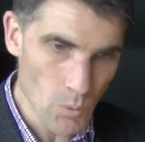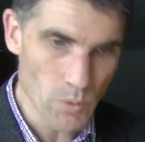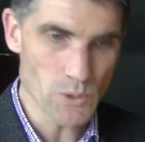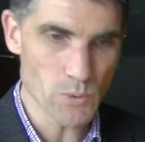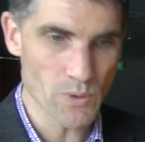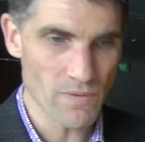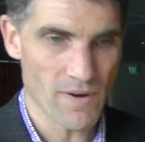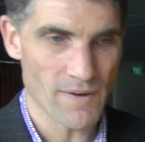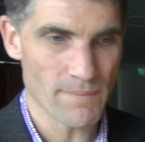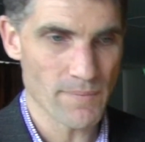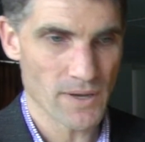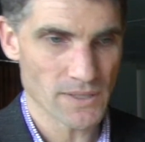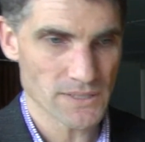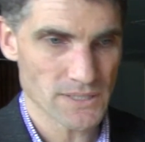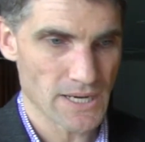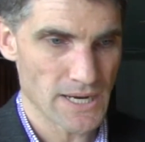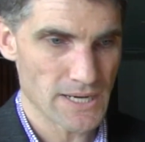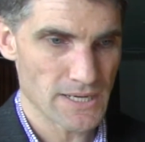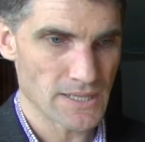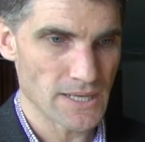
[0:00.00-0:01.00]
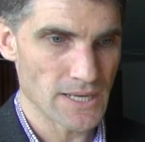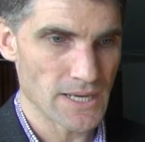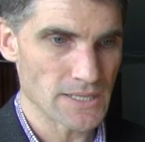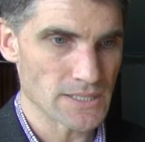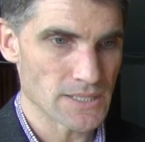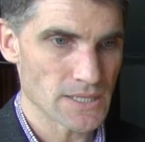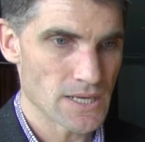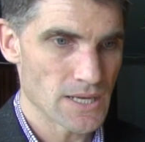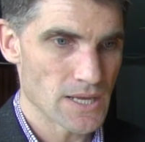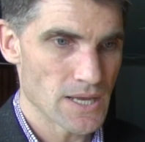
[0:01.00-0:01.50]
We were 25 miles ahead at the
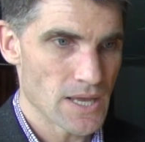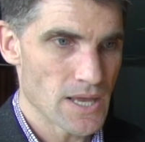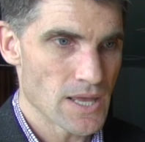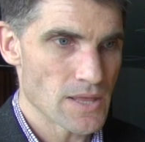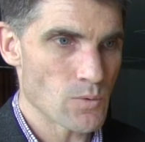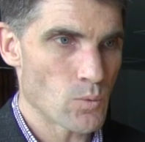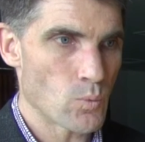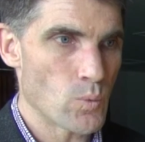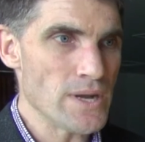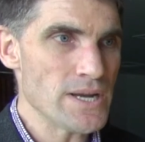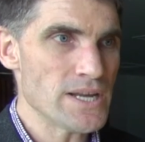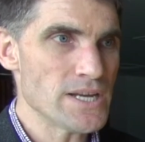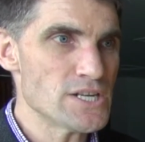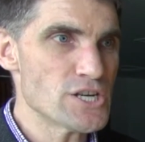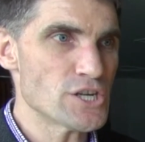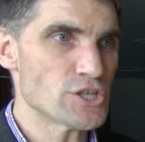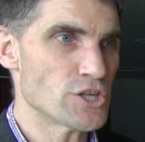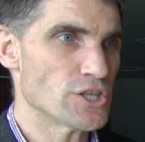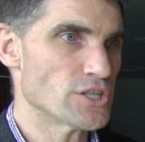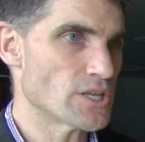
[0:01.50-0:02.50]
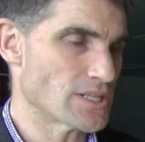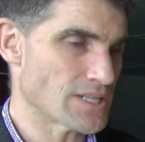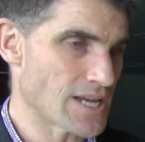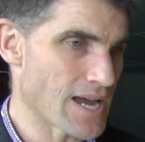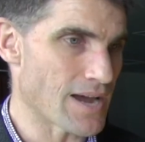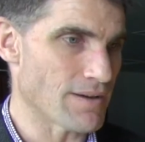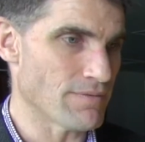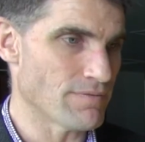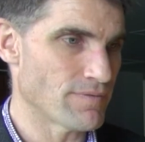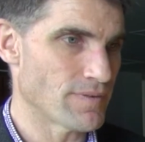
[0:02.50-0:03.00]
end. When conditions are
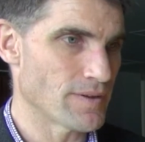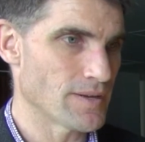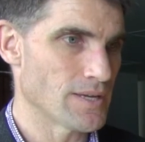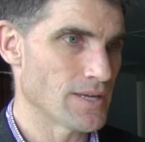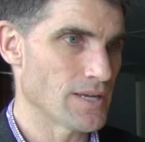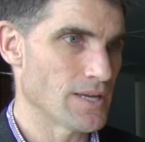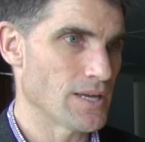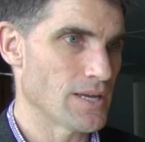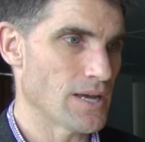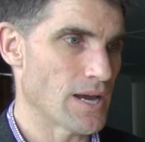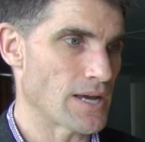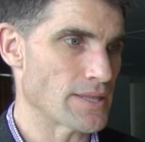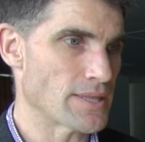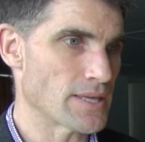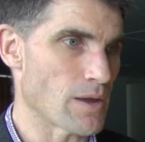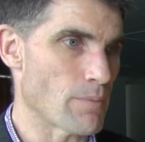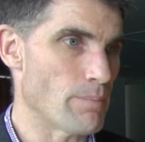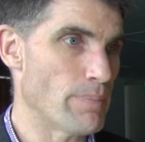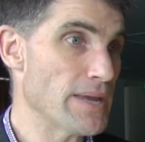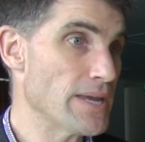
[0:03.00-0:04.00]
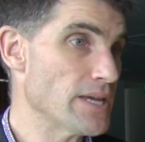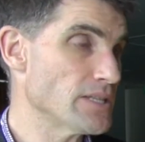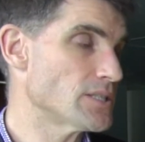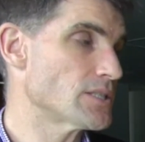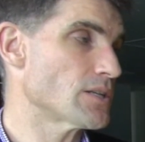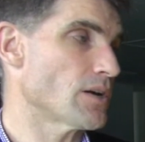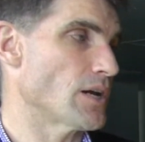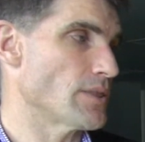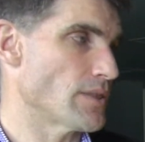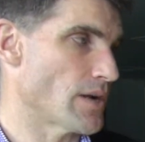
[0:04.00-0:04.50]
tough, I think a big
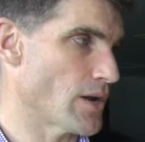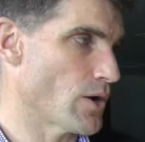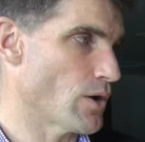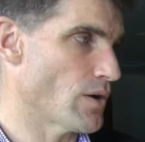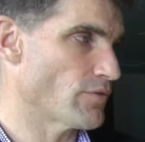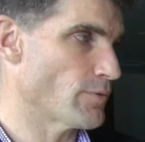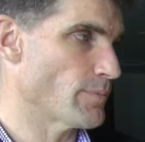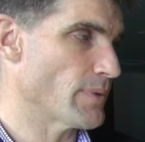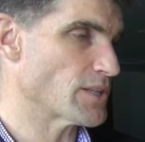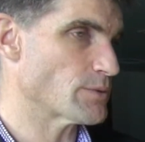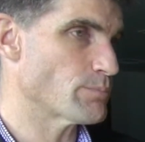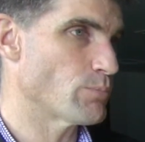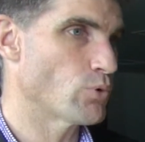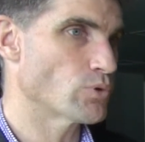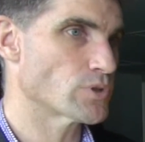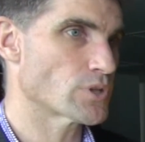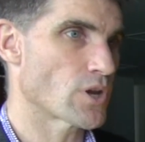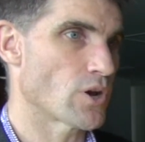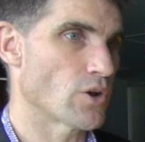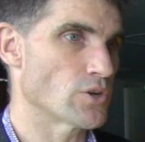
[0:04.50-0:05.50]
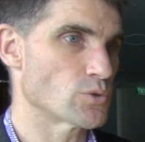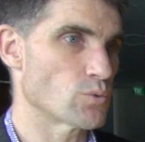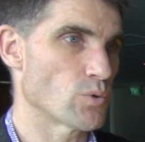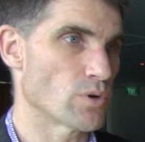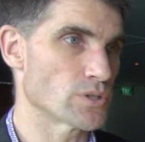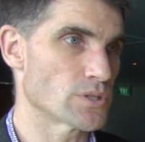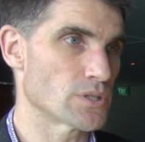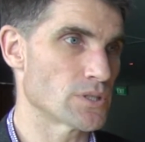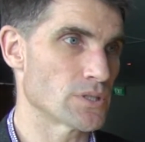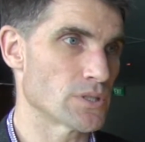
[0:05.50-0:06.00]
insight that I got from that sports coach
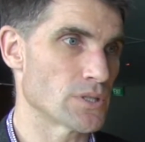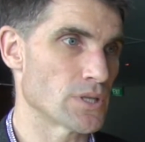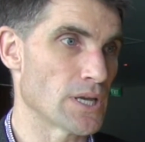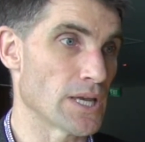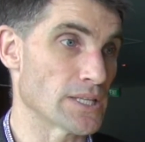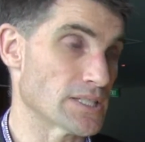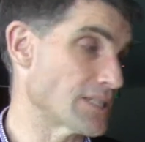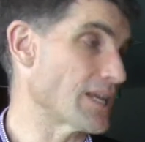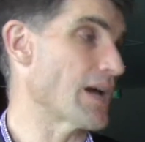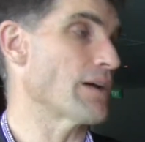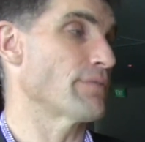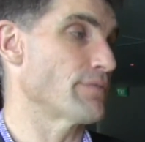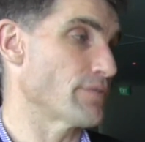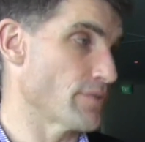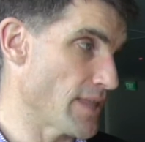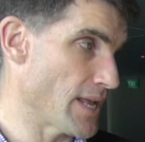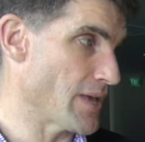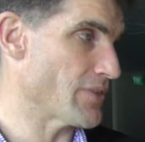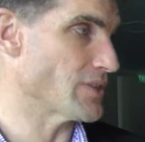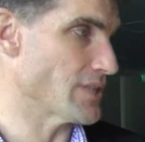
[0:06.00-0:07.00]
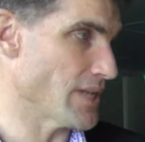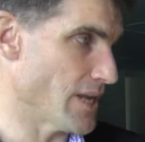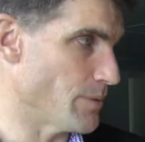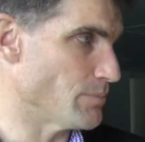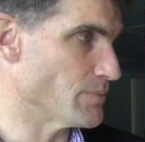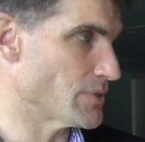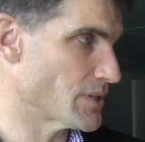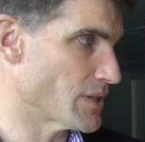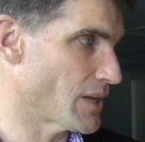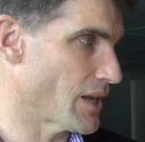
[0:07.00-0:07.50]
was it's tough for the other
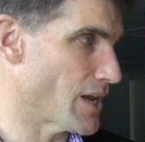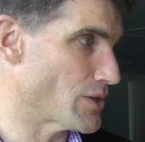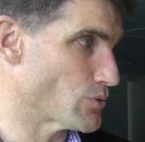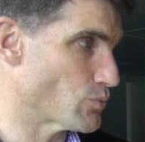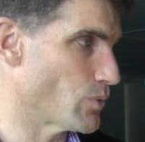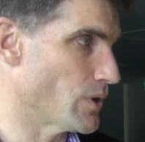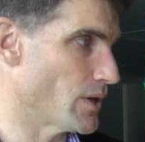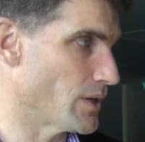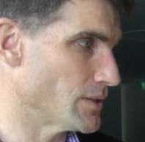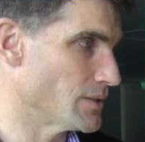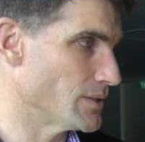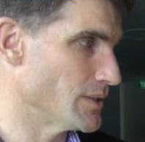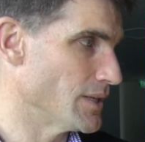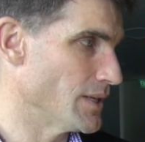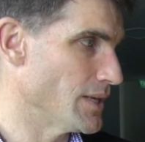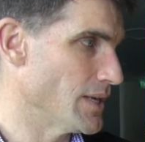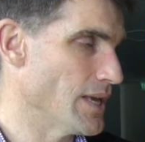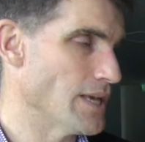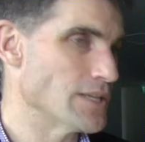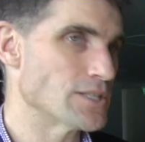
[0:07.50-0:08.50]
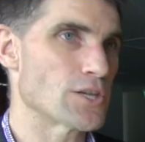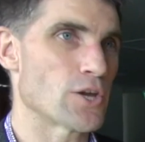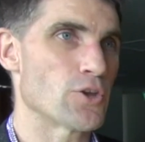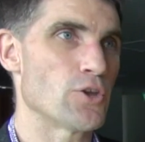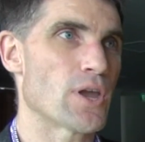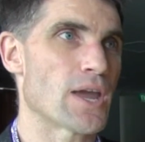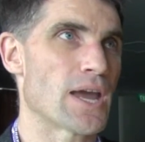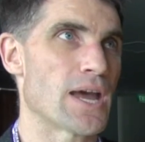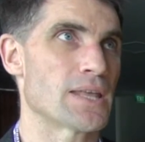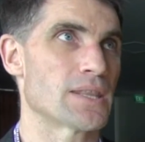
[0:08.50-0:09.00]
teams as well. So
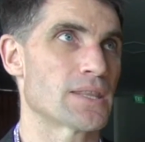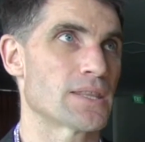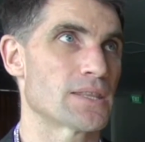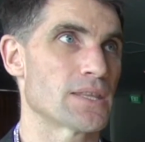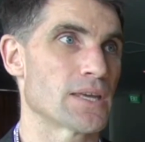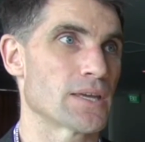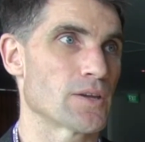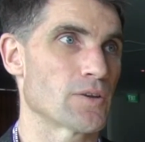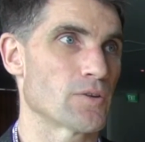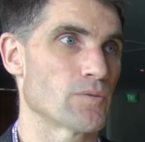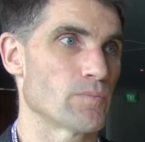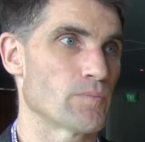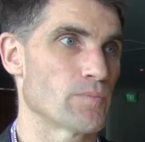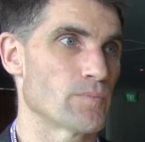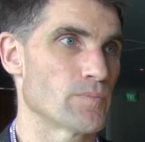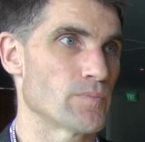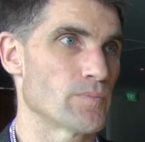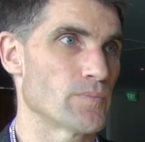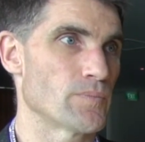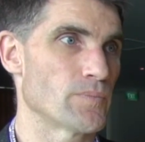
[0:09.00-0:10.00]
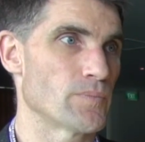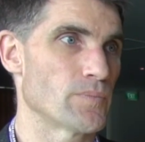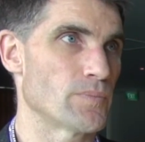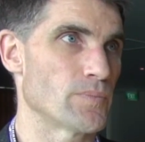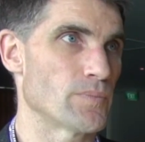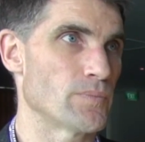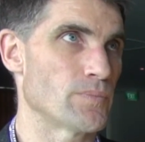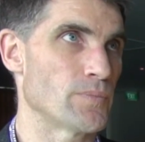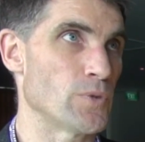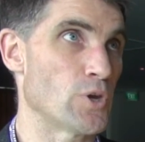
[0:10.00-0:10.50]
you can
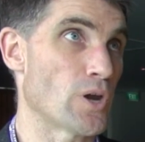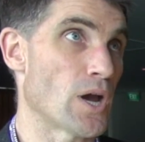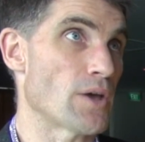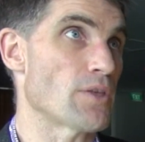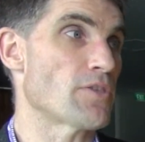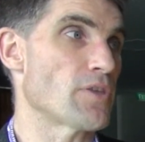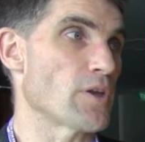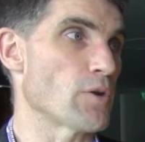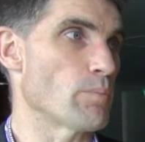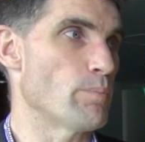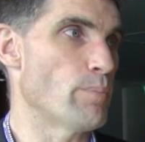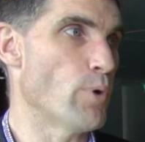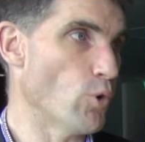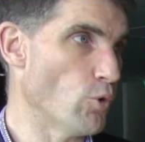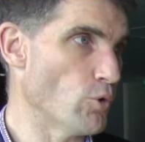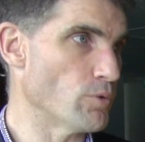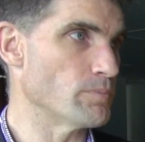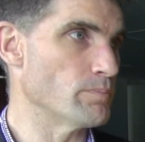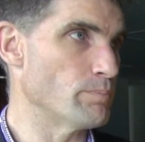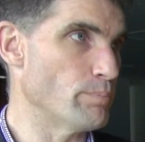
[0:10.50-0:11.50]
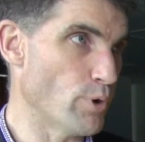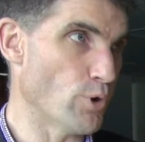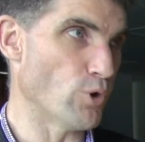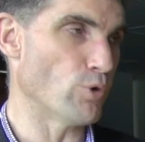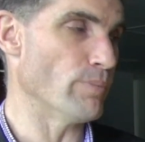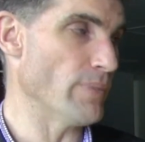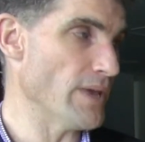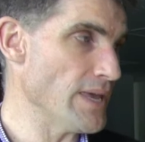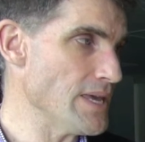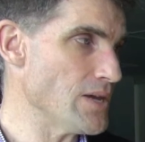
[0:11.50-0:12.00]
either think
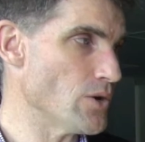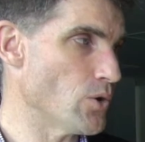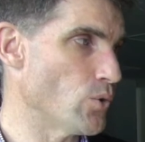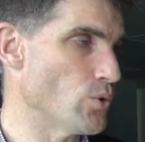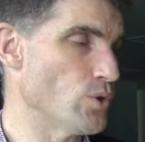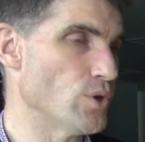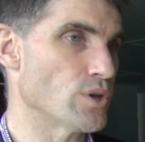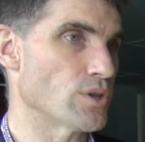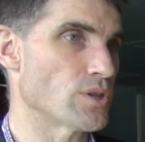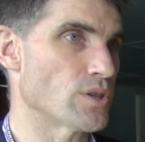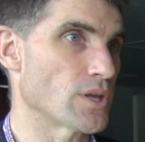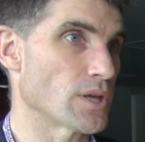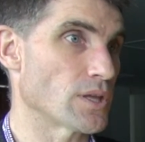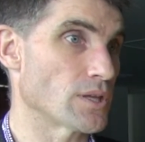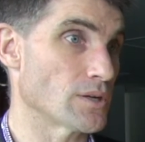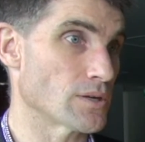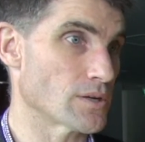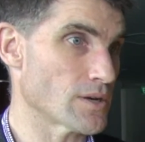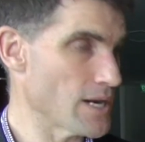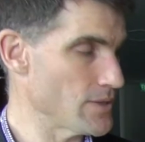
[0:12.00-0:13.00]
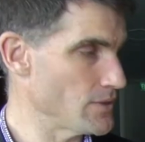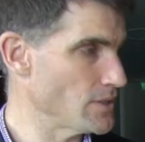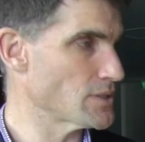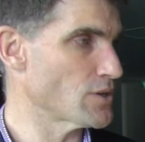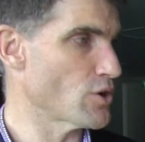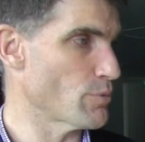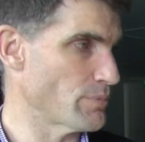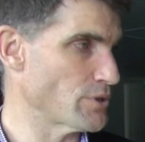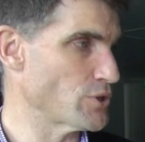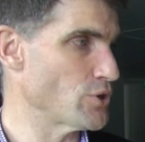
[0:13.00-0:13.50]
poor me, or you can think, great, there's
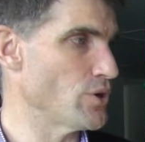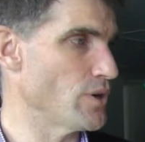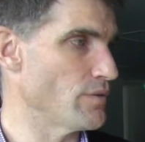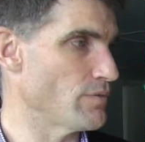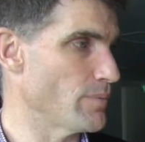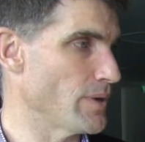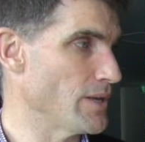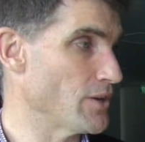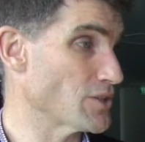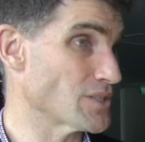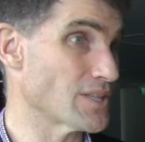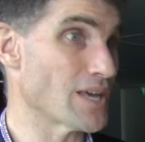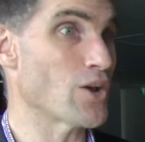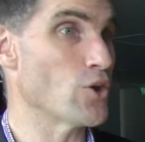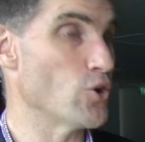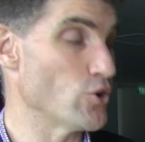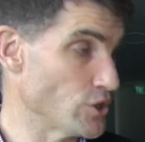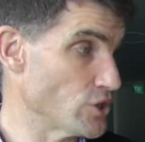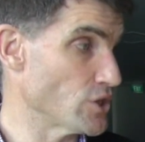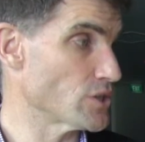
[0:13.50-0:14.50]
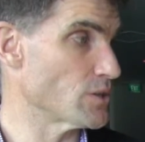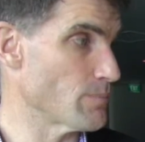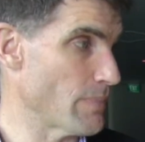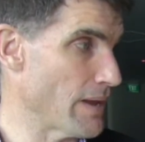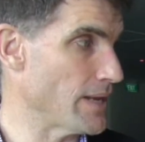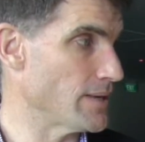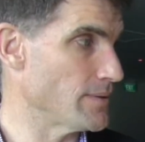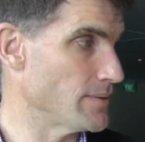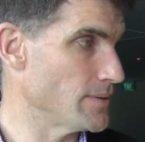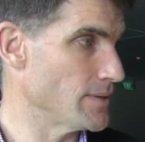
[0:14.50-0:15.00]
an opportunity for me because they're hurting just as
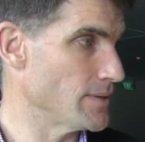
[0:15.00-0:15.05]
bad.